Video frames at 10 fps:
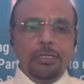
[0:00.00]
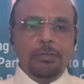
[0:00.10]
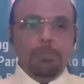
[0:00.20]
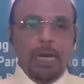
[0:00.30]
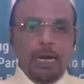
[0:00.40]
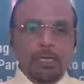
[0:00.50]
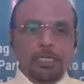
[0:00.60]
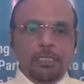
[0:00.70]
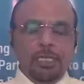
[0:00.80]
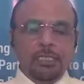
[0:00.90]

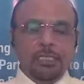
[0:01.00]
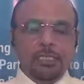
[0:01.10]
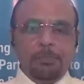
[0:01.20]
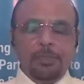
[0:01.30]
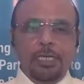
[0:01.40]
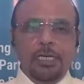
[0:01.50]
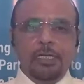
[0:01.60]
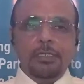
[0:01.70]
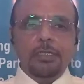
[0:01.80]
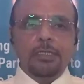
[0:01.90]
Bangladesh has kept their
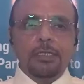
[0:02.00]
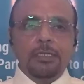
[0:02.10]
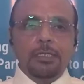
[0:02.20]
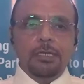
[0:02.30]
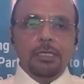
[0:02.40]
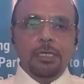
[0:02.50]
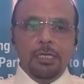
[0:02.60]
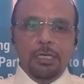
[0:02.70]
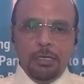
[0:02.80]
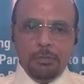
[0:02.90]

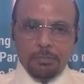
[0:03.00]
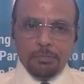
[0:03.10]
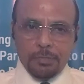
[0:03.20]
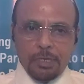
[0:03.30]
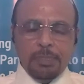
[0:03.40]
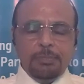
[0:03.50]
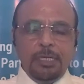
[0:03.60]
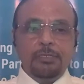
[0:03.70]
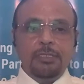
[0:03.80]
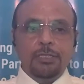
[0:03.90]
uh,
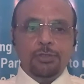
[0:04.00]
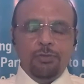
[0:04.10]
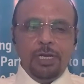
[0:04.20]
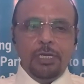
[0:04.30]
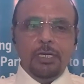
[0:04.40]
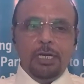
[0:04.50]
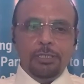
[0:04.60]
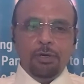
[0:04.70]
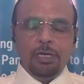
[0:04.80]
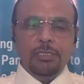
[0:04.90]
commitments, their sovereign
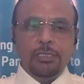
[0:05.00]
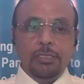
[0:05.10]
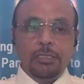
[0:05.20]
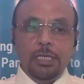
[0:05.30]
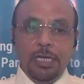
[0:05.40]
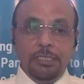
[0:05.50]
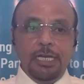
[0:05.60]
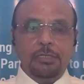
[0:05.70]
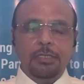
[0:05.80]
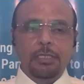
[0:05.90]
assurances
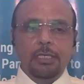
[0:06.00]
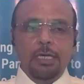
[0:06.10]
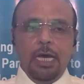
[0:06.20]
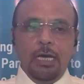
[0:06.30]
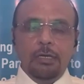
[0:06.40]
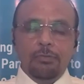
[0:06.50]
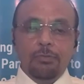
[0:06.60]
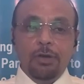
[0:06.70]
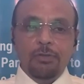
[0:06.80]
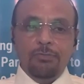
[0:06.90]
intact. And
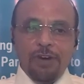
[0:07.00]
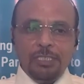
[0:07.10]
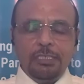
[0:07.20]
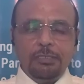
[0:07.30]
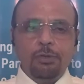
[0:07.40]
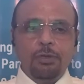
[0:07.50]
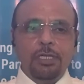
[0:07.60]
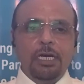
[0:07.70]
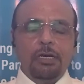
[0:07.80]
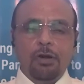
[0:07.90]
one of the fastest growing
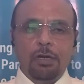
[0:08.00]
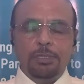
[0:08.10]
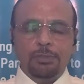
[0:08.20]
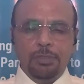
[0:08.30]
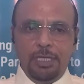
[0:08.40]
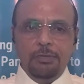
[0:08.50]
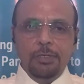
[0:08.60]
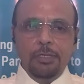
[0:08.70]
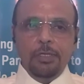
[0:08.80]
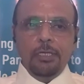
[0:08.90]
economy today,
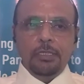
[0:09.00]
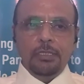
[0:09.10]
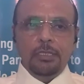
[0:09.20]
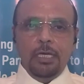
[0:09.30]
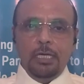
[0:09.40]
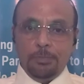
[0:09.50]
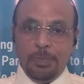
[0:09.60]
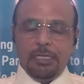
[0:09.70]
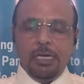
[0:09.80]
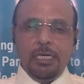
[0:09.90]
in
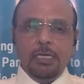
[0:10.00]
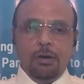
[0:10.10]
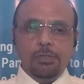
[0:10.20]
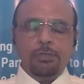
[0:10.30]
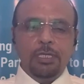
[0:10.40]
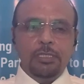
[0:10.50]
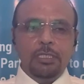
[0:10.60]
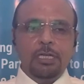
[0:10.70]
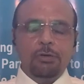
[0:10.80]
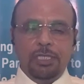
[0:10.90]
especially also in the
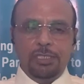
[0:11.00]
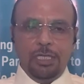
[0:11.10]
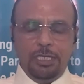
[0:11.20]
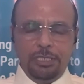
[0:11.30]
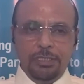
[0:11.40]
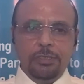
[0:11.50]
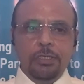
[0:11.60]
South Asia region.